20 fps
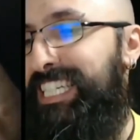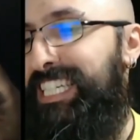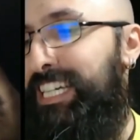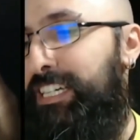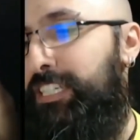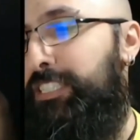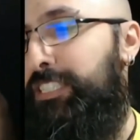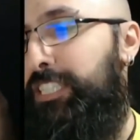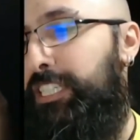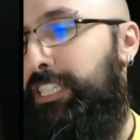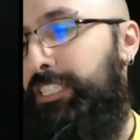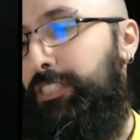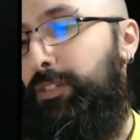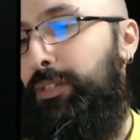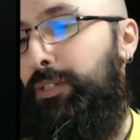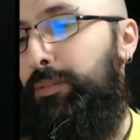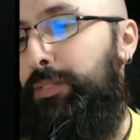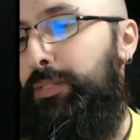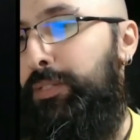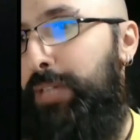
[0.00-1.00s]
Because he's the
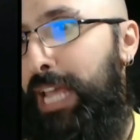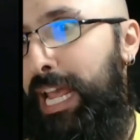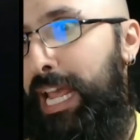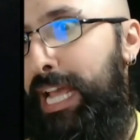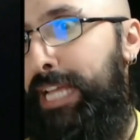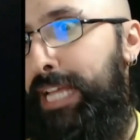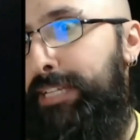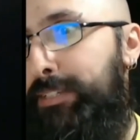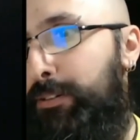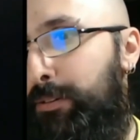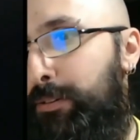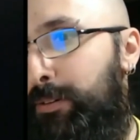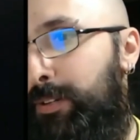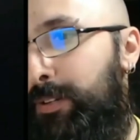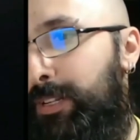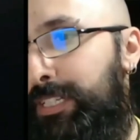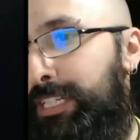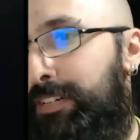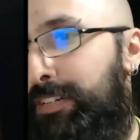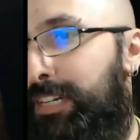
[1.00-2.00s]
only one who can't go
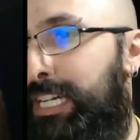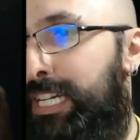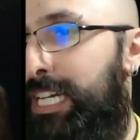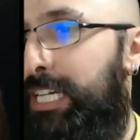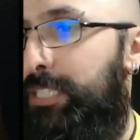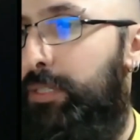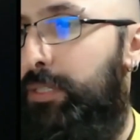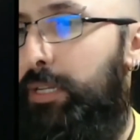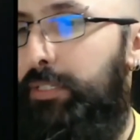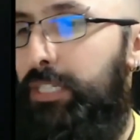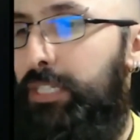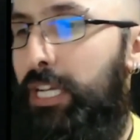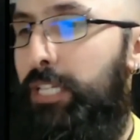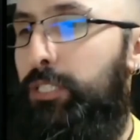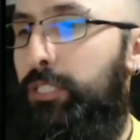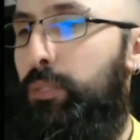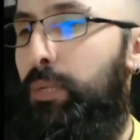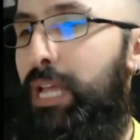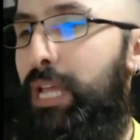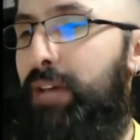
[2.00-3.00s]
all in, right? So anyways,
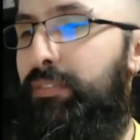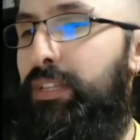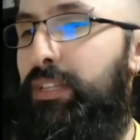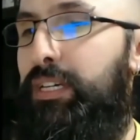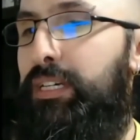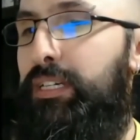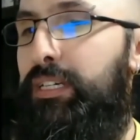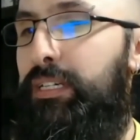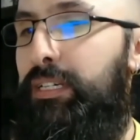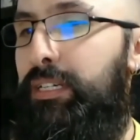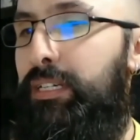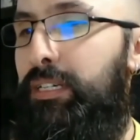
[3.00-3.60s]
so we have the...